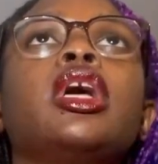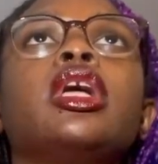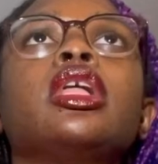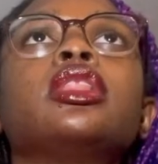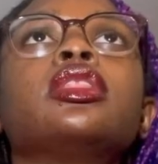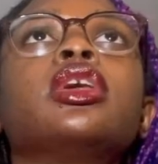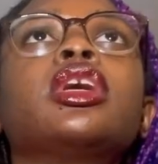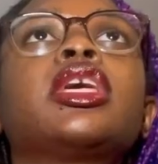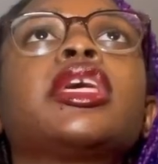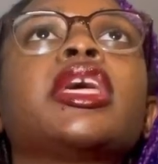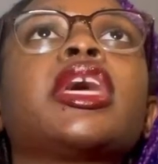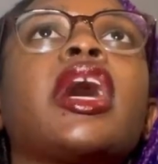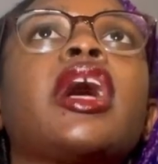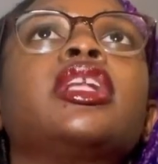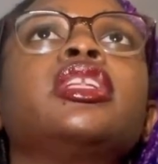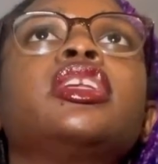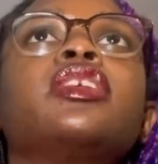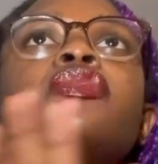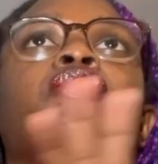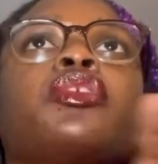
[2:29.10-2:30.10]
looking at
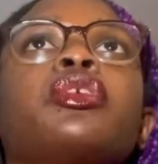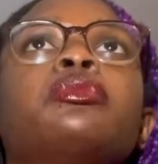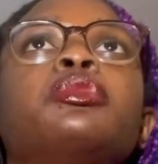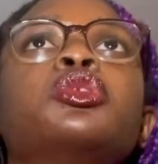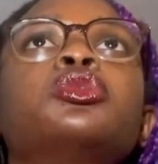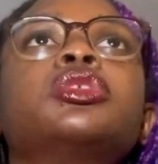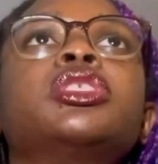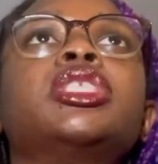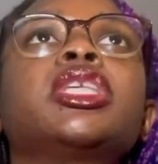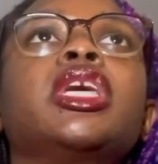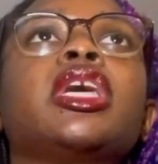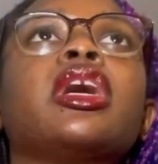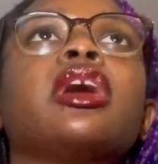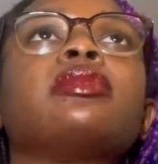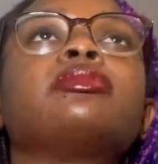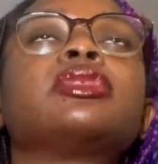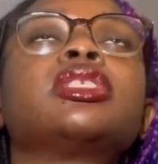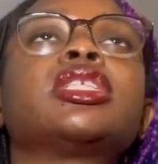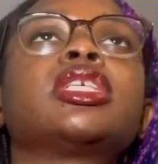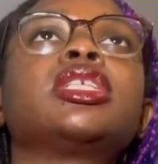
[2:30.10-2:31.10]
different
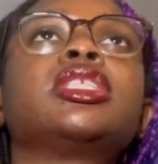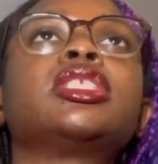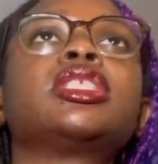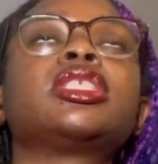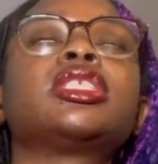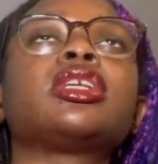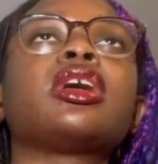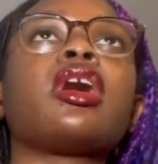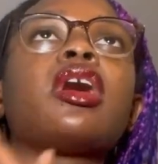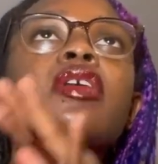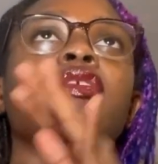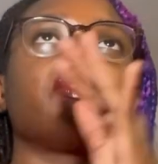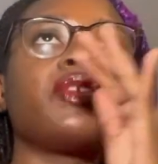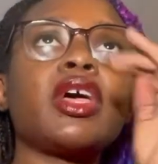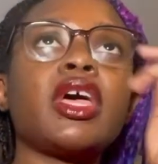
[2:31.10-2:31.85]
museums and stuff.